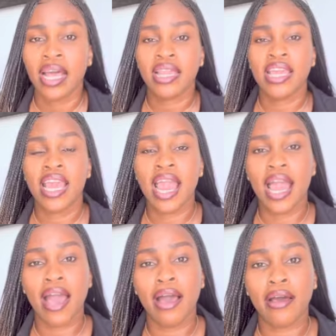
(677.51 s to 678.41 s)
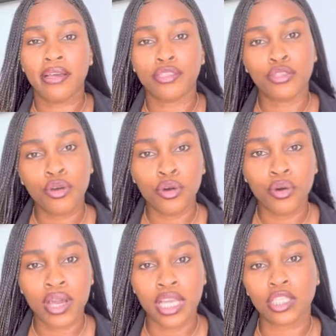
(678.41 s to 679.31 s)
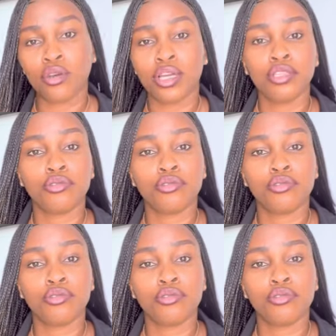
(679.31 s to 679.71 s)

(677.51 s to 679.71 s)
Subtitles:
the school is going